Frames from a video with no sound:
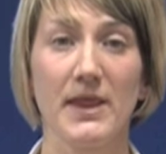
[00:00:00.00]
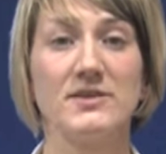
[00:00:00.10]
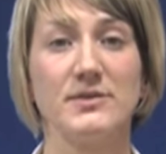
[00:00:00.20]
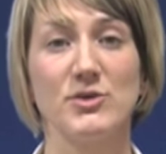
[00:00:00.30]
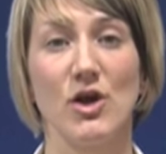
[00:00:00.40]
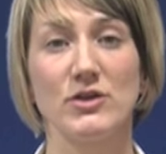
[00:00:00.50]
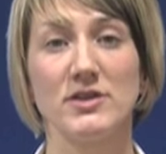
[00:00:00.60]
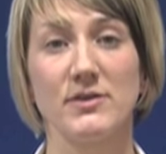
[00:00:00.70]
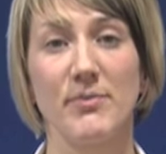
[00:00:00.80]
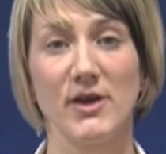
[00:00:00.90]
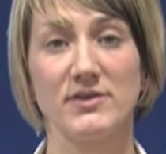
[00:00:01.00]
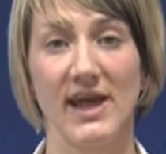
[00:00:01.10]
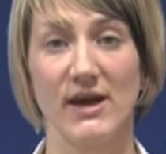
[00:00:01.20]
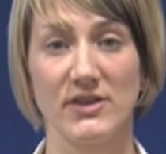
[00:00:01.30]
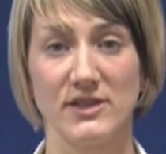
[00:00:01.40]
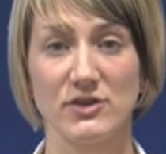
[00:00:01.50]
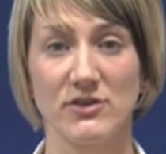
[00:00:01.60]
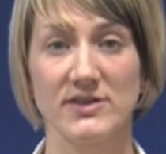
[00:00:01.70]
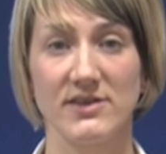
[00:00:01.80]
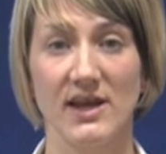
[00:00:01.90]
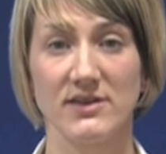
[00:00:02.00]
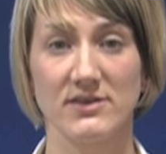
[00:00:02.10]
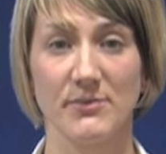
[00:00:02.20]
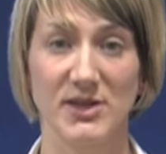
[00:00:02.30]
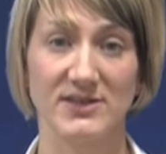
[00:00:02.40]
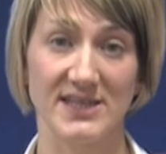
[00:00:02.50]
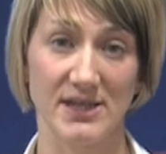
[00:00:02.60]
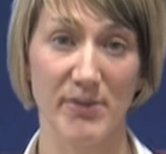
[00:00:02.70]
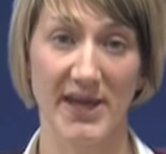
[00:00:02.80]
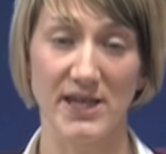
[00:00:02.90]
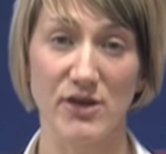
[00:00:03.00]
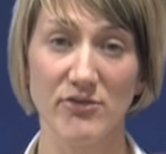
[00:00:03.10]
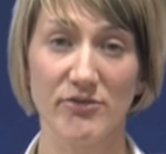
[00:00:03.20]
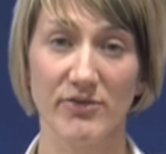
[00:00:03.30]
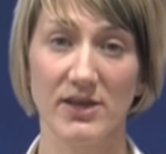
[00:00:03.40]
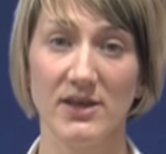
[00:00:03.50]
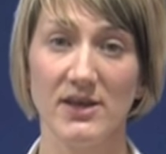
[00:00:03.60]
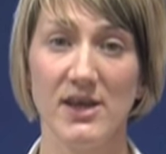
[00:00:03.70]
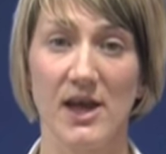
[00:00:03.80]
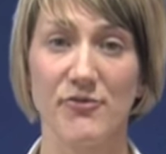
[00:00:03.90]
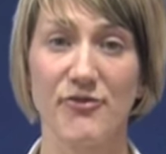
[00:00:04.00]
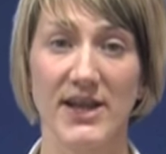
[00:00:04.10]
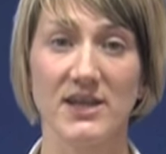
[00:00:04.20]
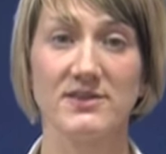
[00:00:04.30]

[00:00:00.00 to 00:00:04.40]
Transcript: Some doctors opposed the Health Insurance Act because it didn't pay enough, and friendly